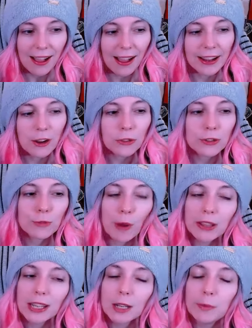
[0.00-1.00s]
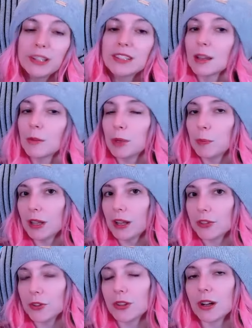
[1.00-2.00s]
I know there's probably going to be some people
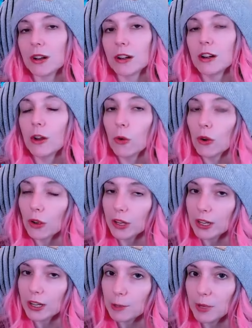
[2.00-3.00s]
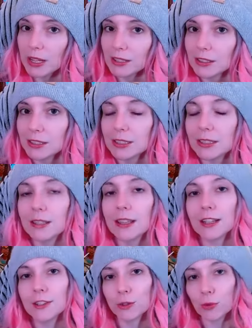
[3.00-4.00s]
out there that are annoyed because
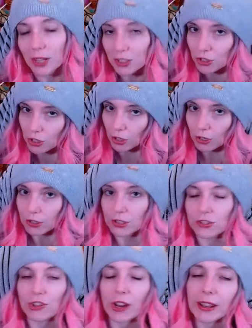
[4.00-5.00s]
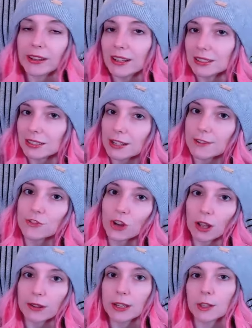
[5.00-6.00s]
they switched her to Janet instead of
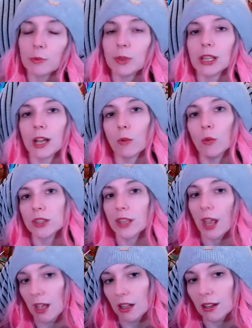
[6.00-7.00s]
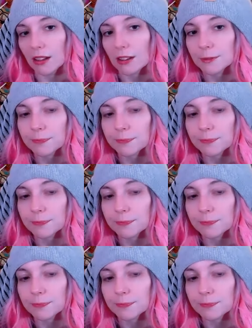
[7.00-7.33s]
Johnny and they'd be like, what the hell?